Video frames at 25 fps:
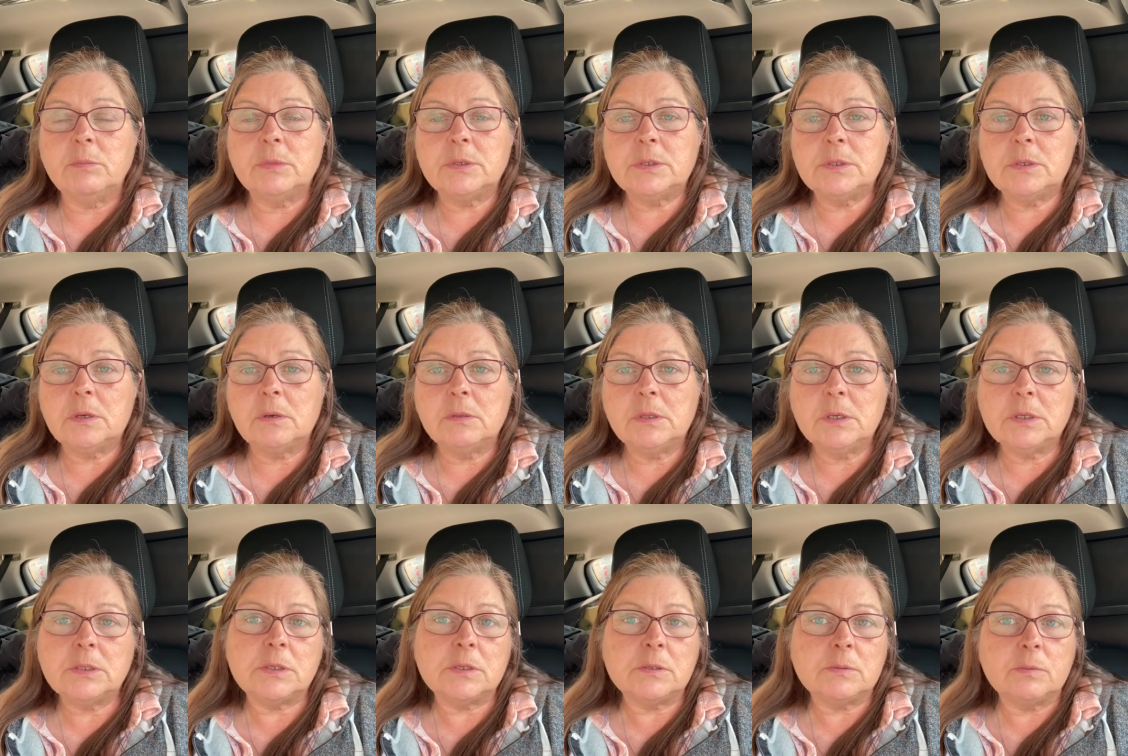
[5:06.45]
So
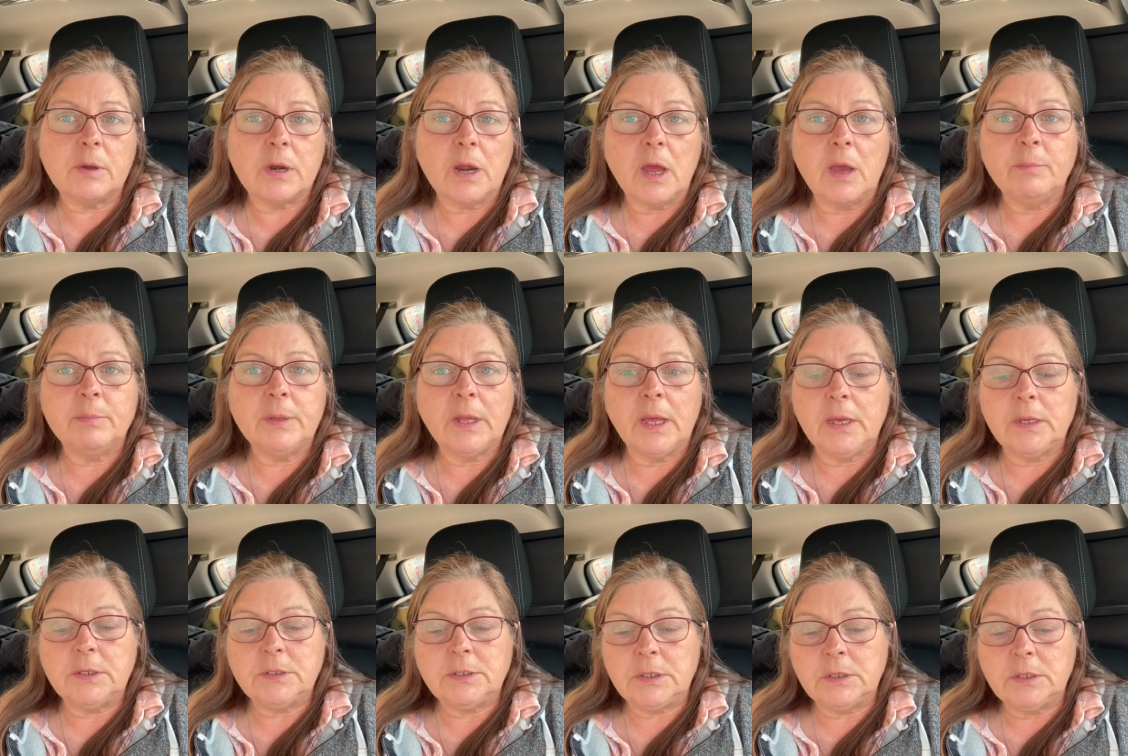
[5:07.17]
this is what I
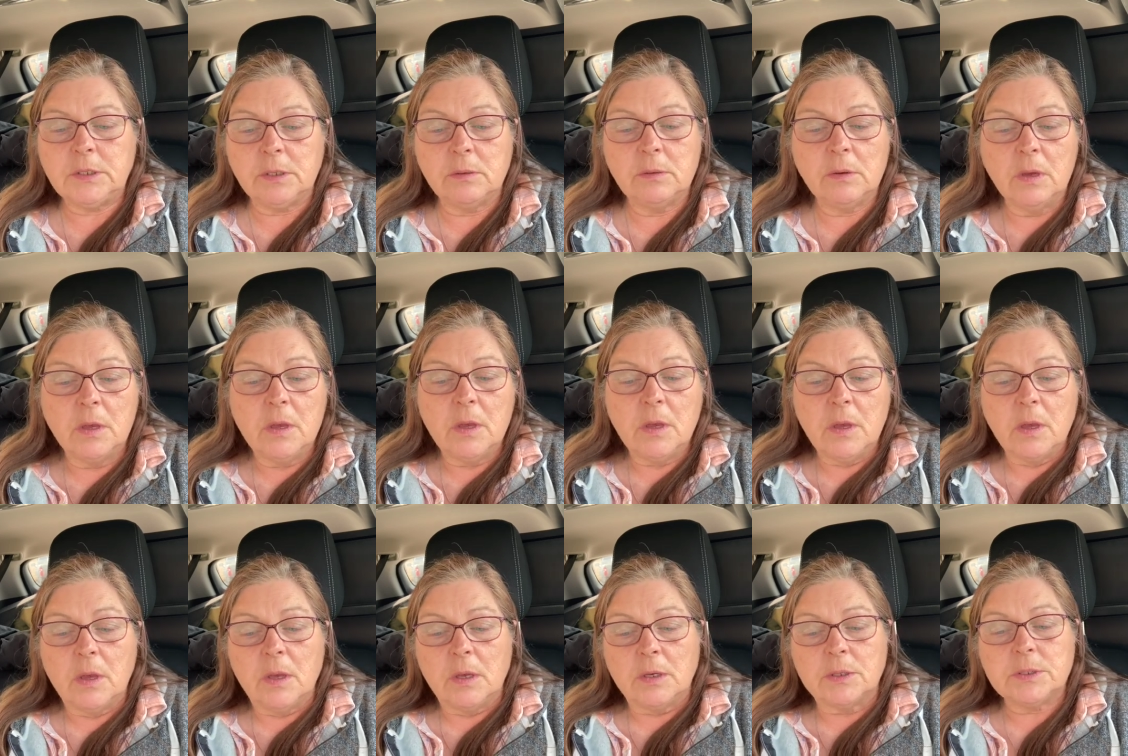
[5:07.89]
plan to do.
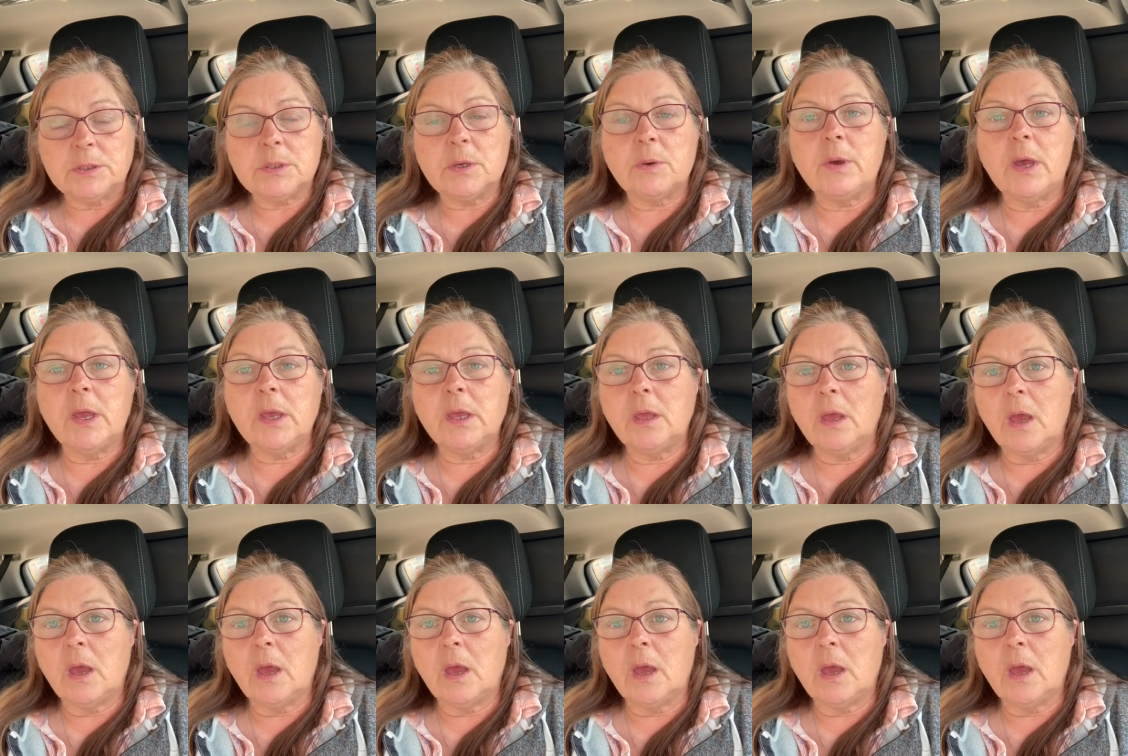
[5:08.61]
So I,